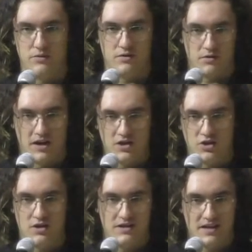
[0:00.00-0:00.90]
and share
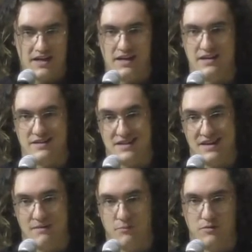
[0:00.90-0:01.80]
that on a
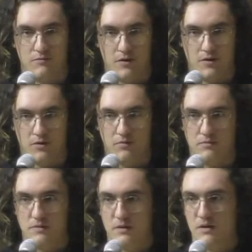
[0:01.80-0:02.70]
story, so a
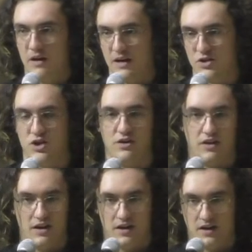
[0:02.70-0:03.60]
24-hour
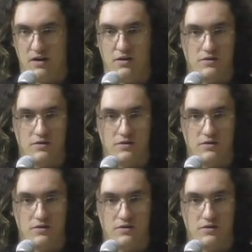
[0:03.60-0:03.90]
time-stamped